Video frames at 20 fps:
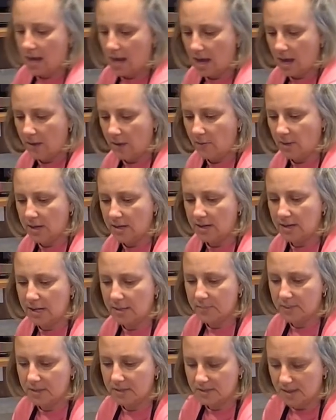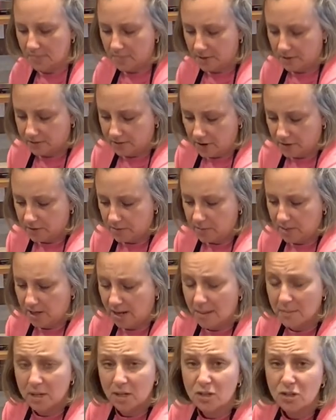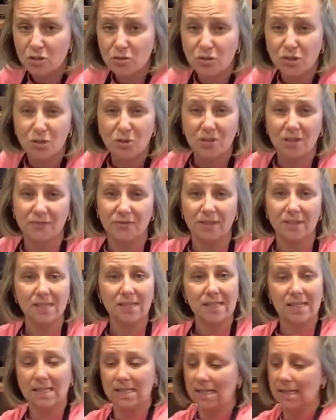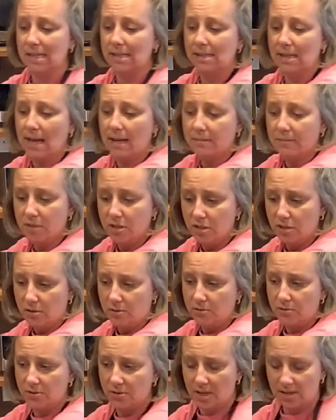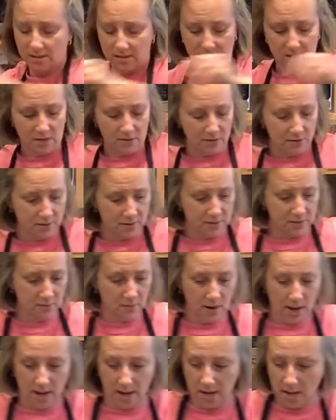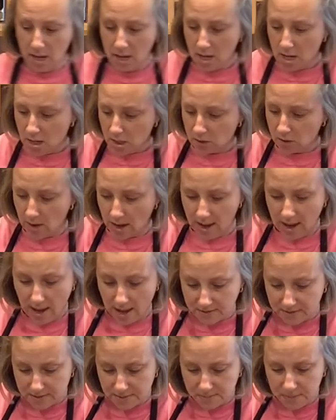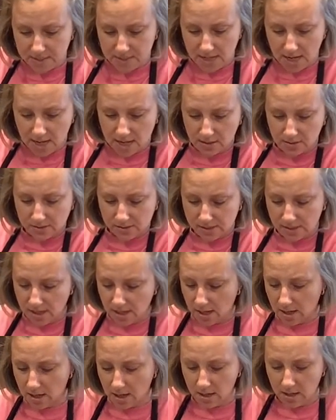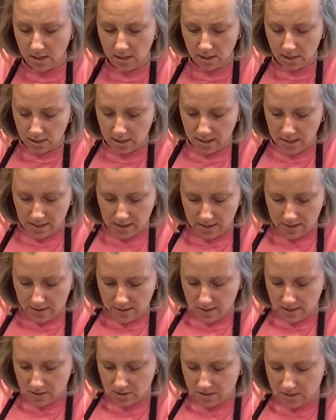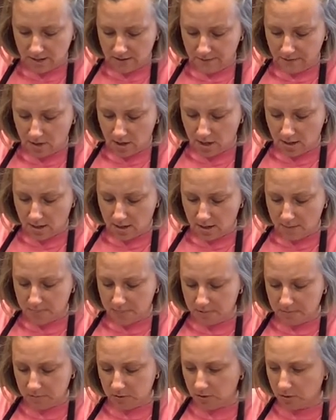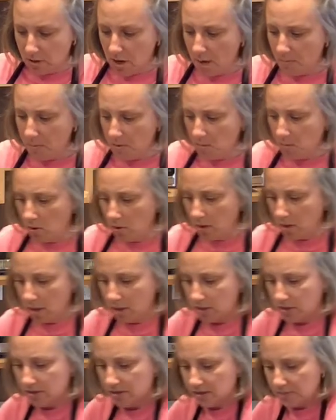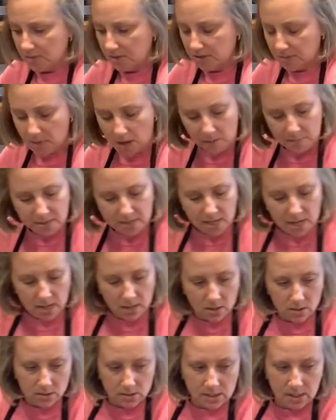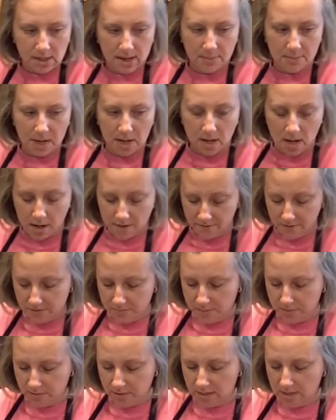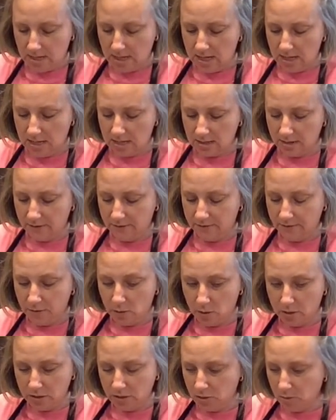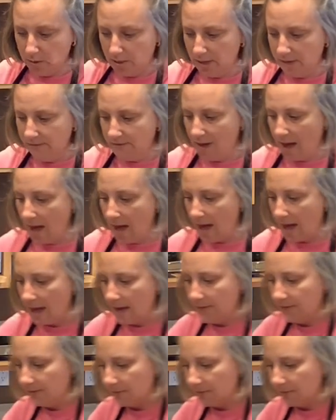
I wanted to keep it separate for everybody. I'm going to do 2 different seasonings on them too, so that's the other reason why. So I have some potatoes there that I just have cut up. I'll do a couple more, just some small potatoes. I got my oven preheating to 425.